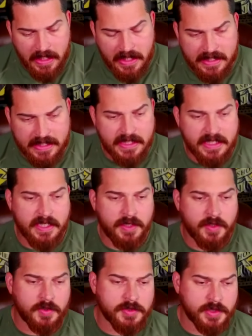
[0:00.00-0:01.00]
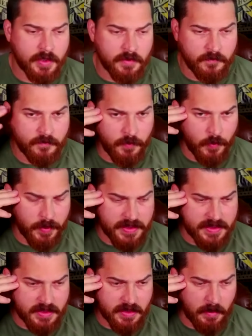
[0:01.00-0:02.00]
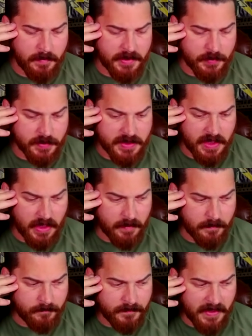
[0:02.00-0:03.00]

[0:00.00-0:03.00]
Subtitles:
And he hears a voice come into his head.